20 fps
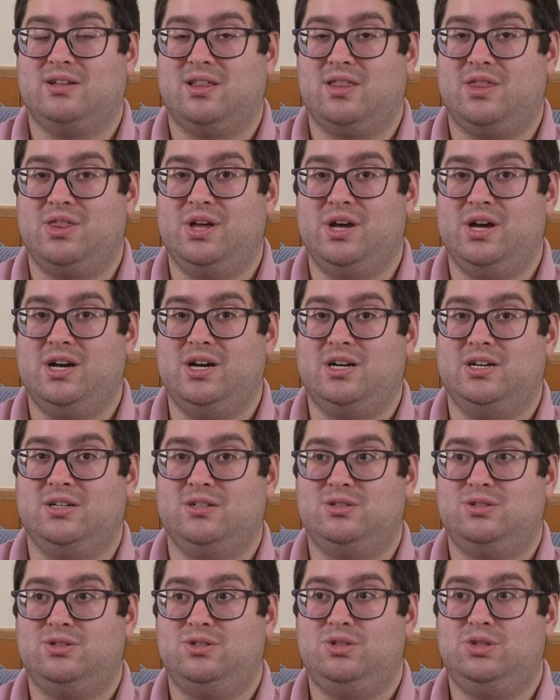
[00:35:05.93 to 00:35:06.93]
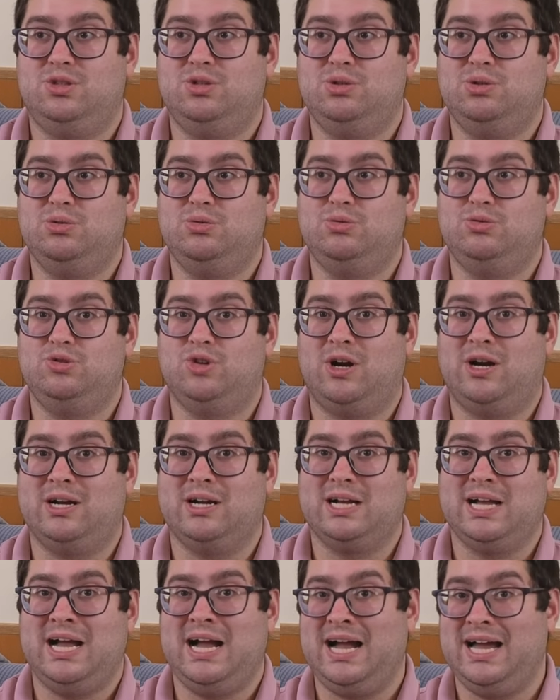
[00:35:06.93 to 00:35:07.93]
the two
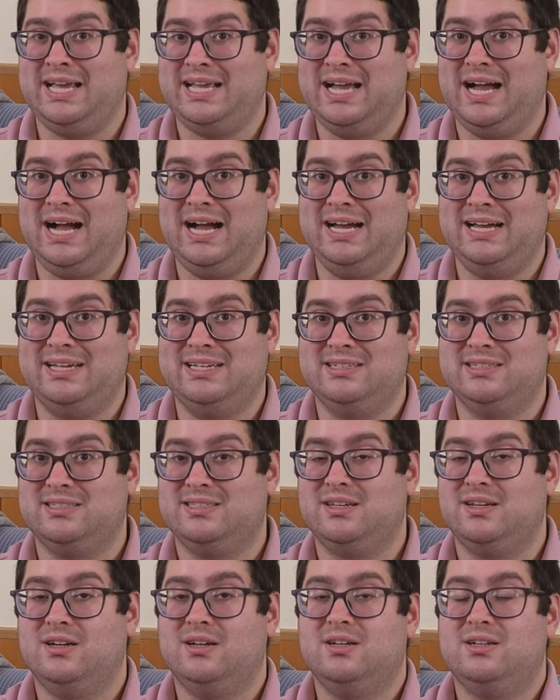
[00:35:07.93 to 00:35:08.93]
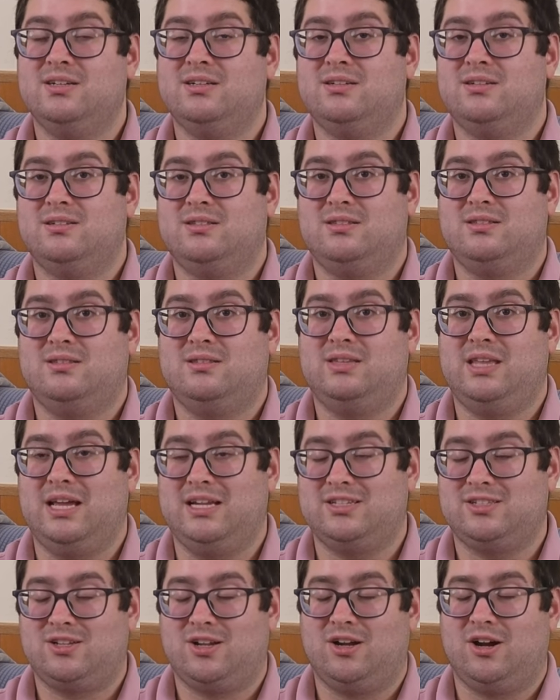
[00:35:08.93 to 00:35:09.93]
drunk high guys
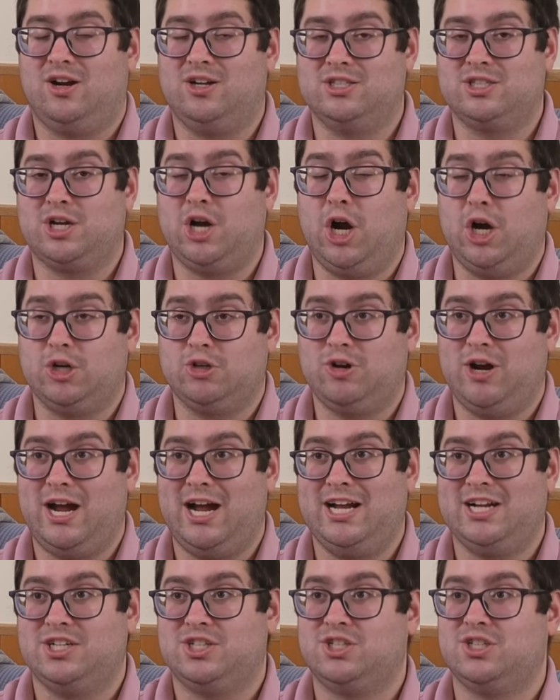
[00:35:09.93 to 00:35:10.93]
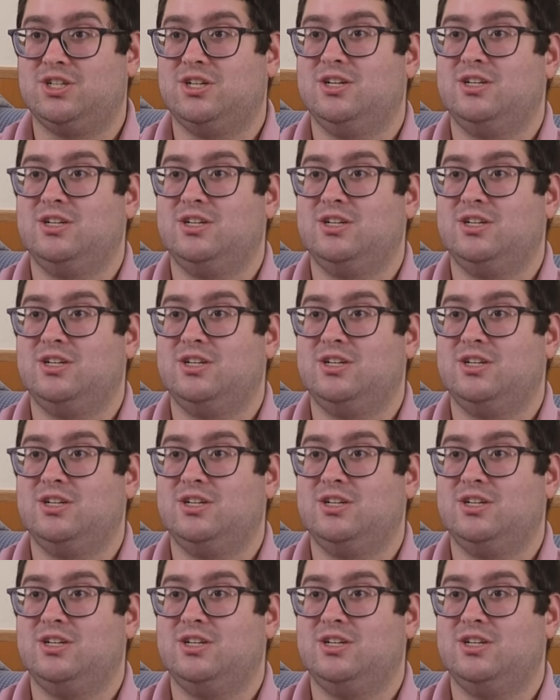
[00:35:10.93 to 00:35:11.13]
that caused the car crash.